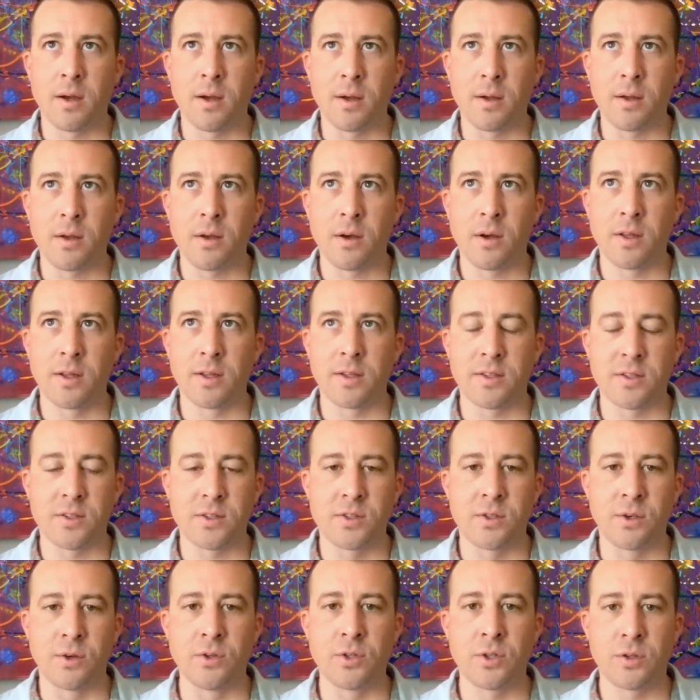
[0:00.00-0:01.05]
uh, call it
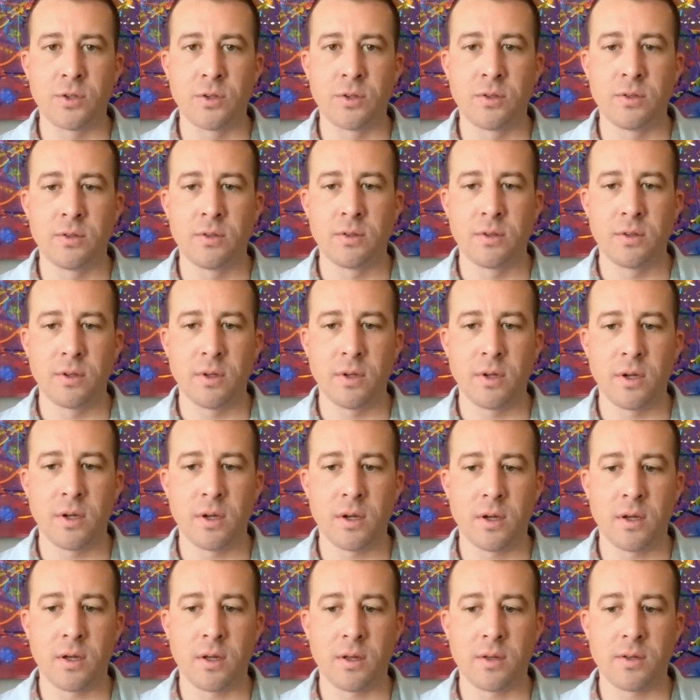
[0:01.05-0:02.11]
social,
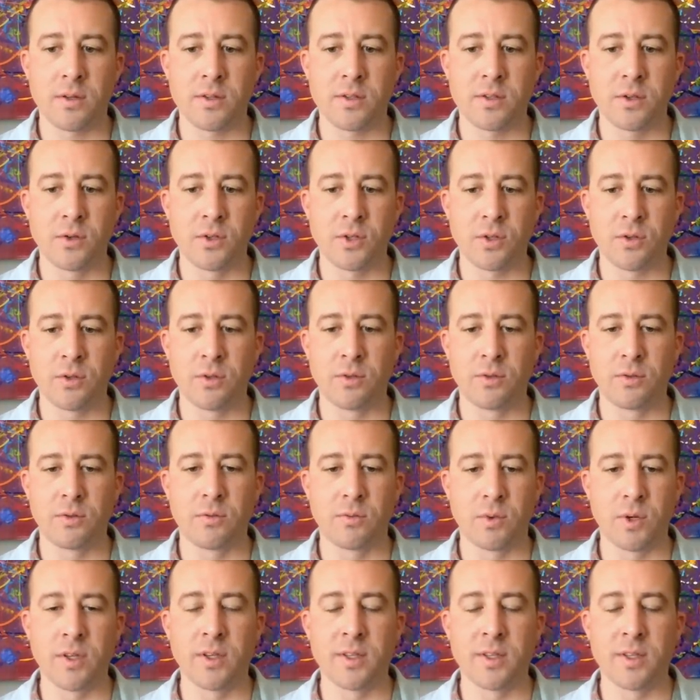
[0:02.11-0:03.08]
uh, social